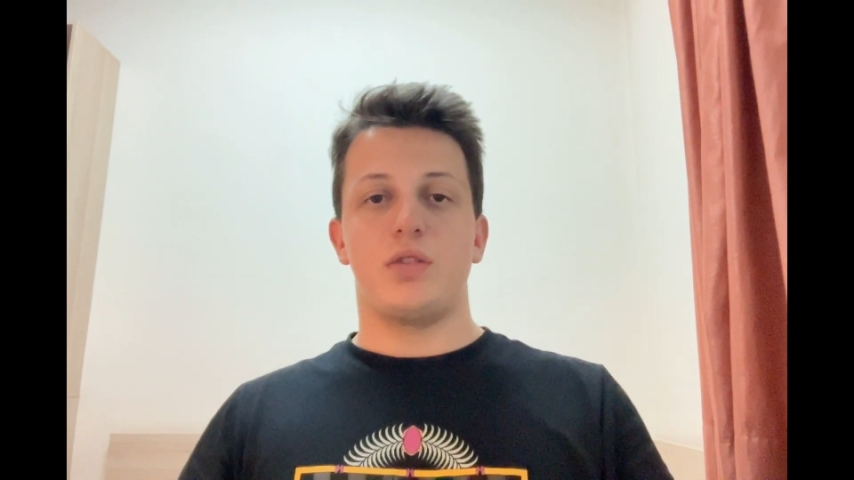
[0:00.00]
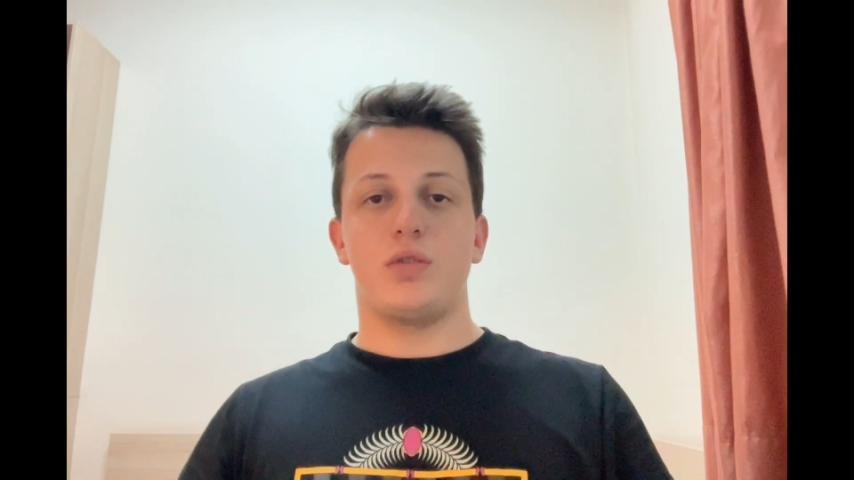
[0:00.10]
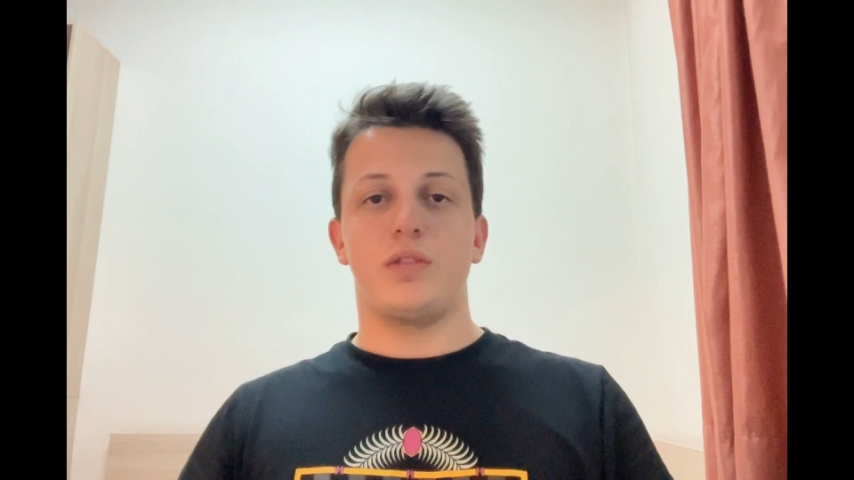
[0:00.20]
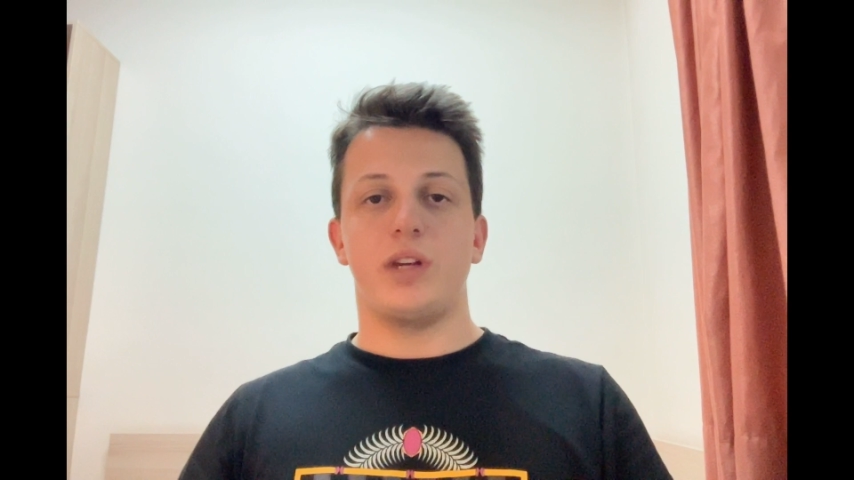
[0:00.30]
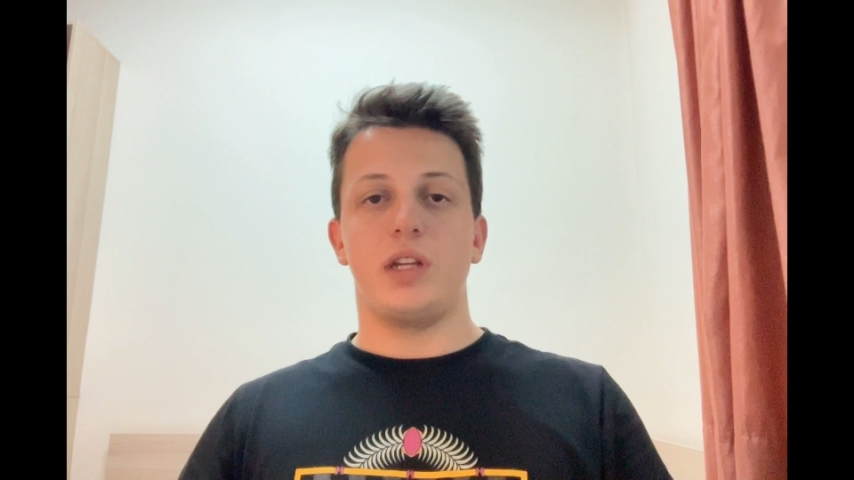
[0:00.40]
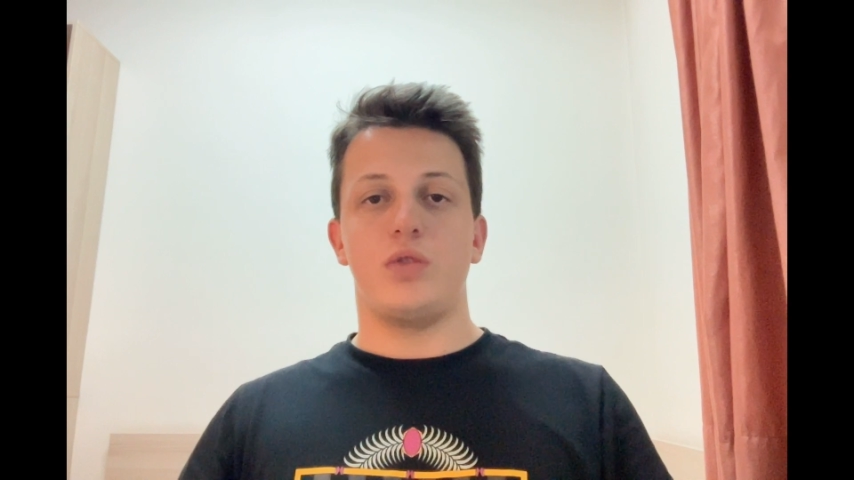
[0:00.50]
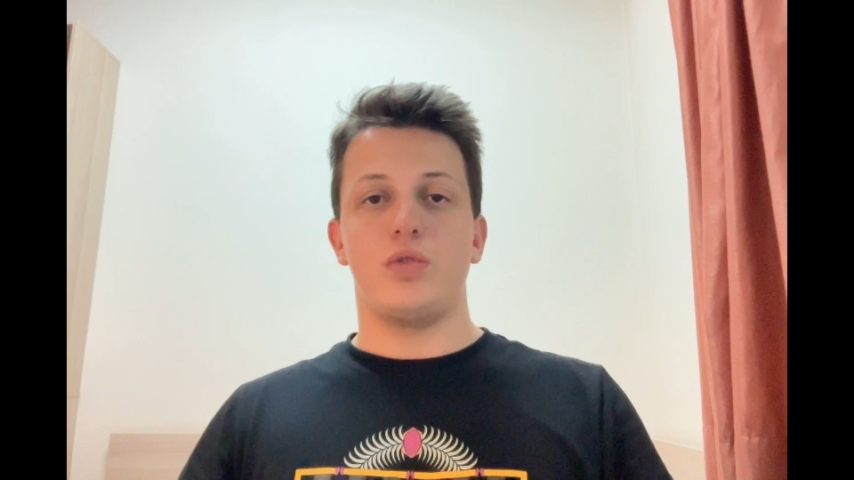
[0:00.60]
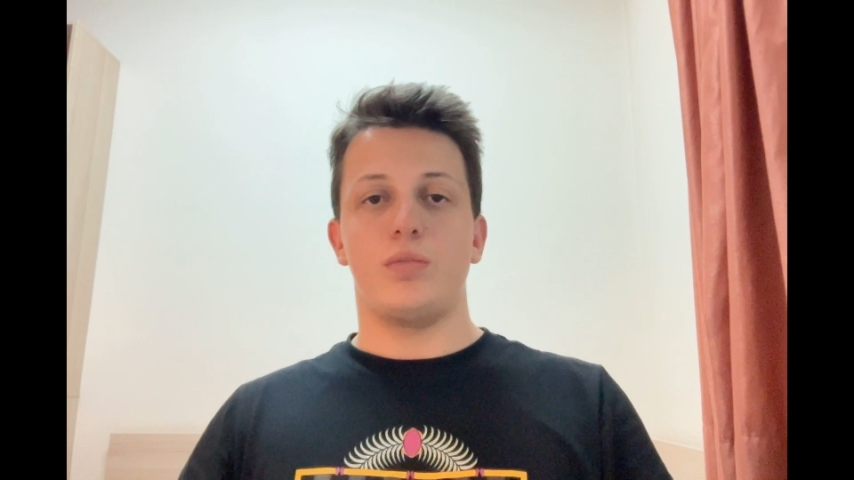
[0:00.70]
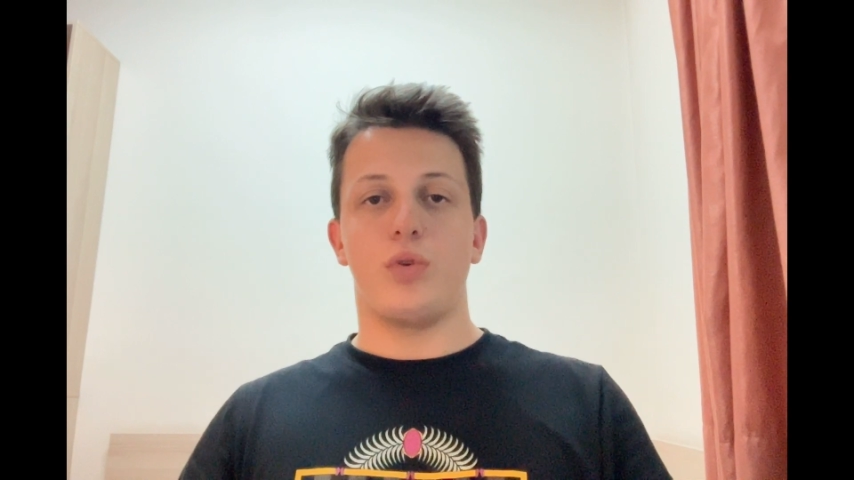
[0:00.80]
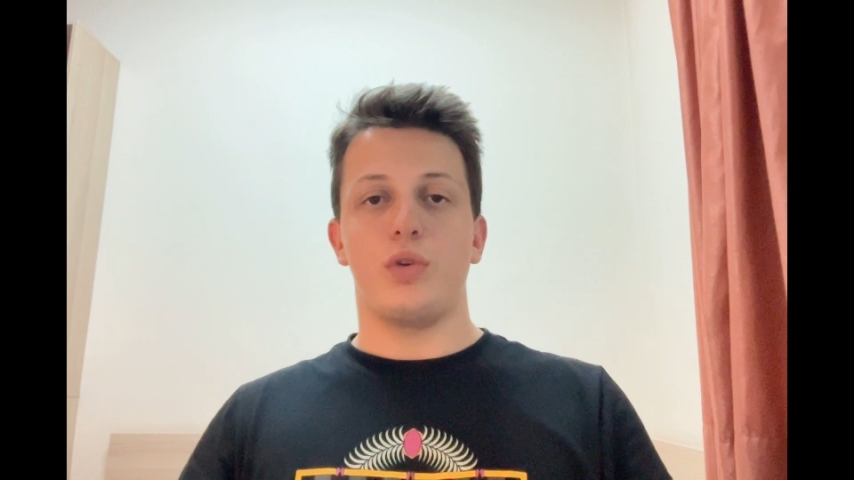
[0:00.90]
to
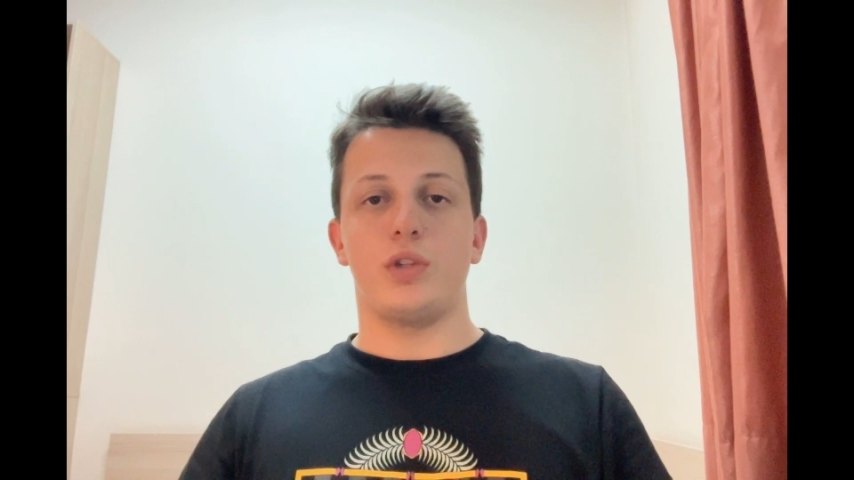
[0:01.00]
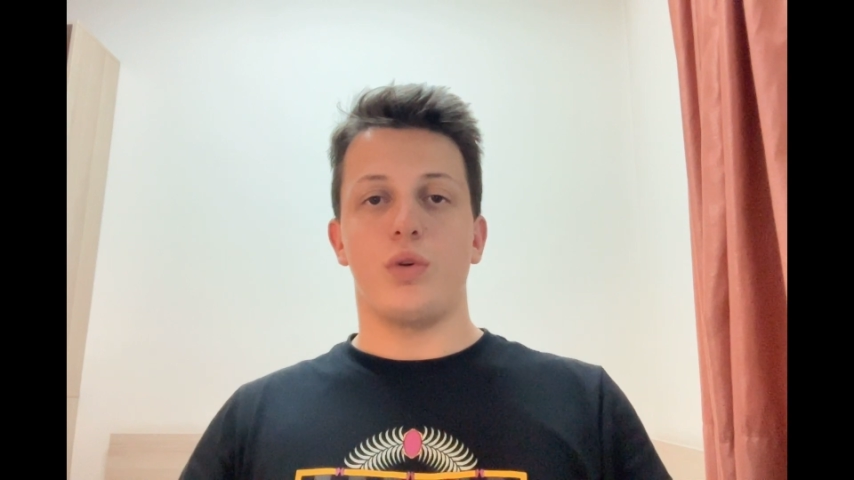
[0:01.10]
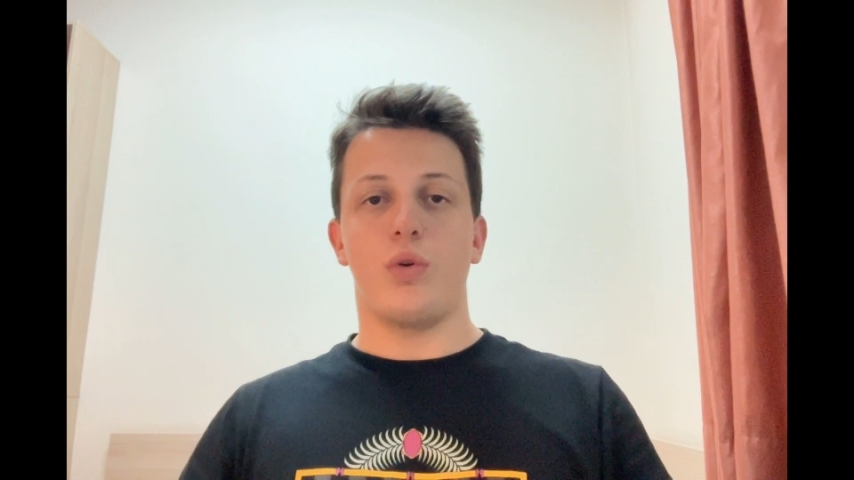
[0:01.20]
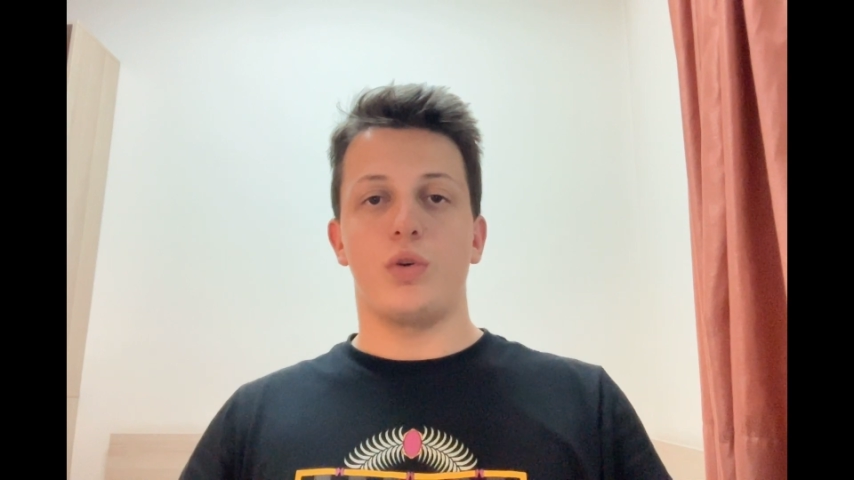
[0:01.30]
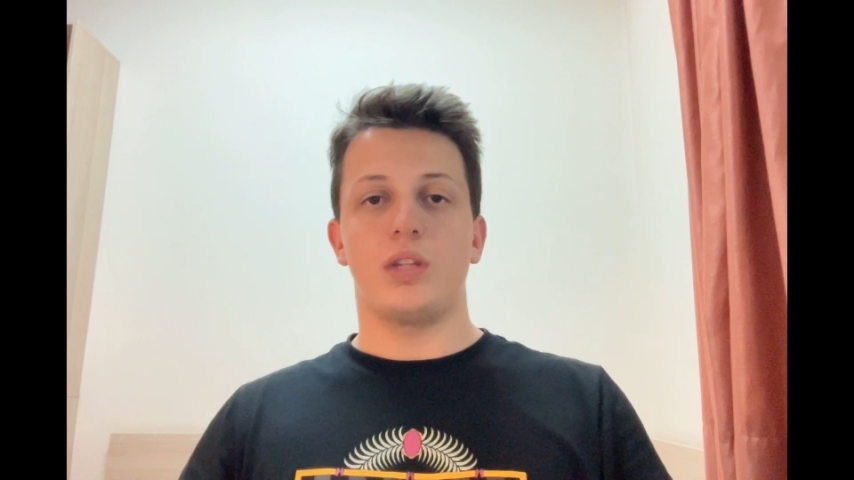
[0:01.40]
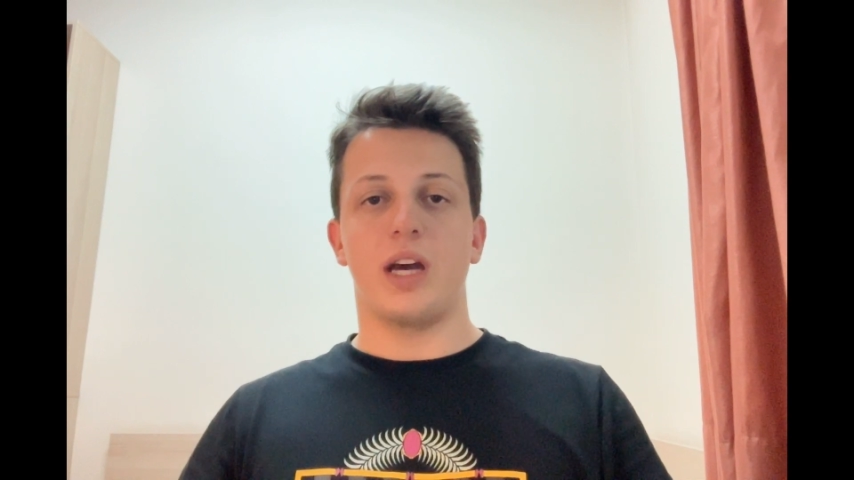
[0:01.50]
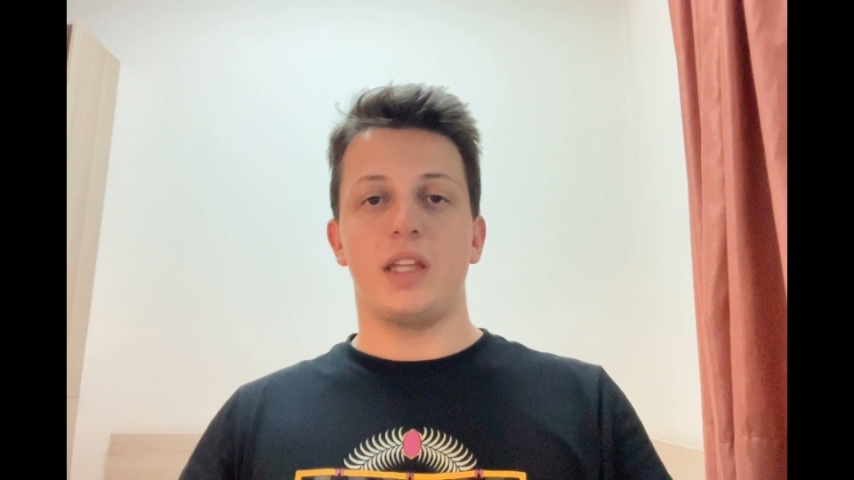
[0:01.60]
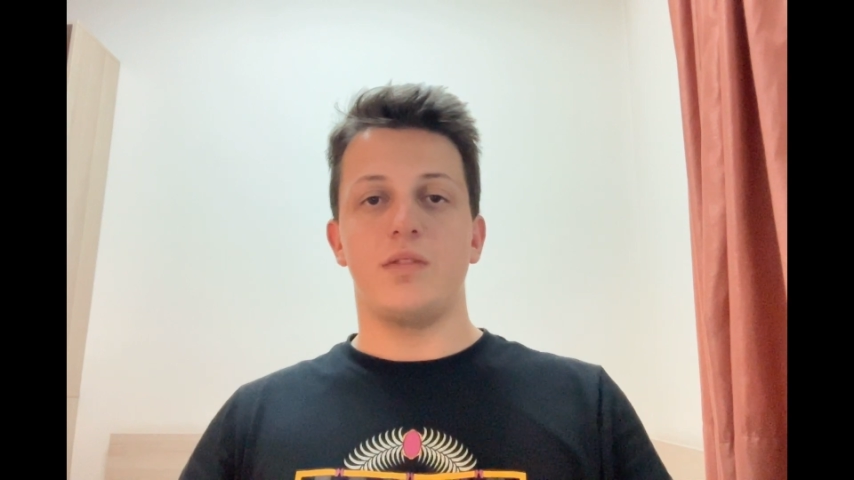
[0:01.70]
22.09